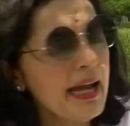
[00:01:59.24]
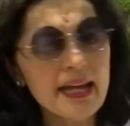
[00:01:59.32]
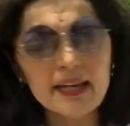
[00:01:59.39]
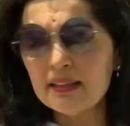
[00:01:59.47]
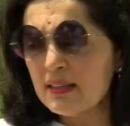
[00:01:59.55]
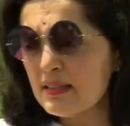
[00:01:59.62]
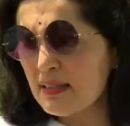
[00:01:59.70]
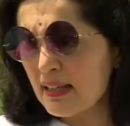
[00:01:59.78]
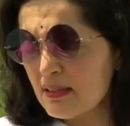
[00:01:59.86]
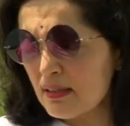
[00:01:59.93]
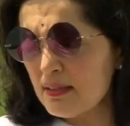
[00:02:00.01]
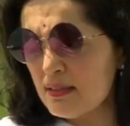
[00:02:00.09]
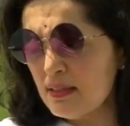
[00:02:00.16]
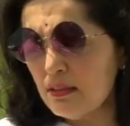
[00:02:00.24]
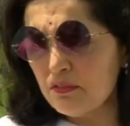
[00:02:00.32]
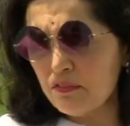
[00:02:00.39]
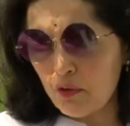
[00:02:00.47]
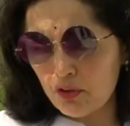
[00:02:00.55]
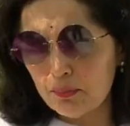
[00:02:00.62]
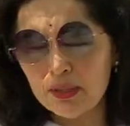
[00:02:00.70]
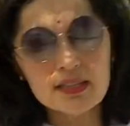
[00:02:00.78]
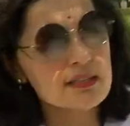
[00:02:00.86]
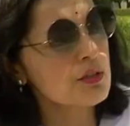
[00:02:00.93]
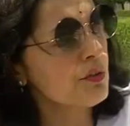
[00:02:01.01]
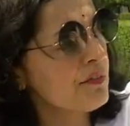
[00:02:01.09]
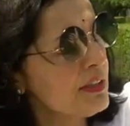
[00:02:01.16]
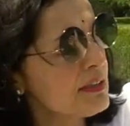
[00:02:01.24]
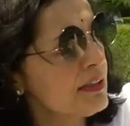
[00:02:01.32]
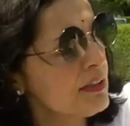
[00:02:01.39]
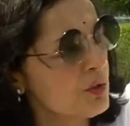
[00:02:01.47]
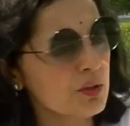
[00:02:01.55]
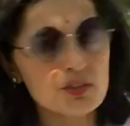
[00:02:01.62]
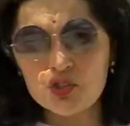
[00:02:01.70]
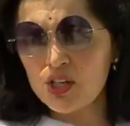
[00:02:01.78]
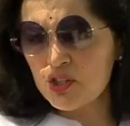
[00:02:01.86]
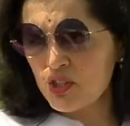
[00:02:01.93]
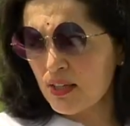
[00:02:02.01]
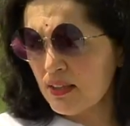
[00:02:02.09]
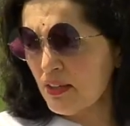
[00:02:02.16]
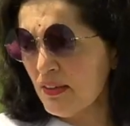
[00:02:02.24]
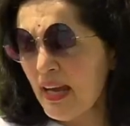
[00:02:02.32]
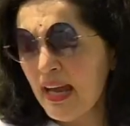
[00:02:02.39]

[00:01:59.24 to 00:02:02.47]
And His Excellency, the Foreign Minister of India, Dr. Jaishankar,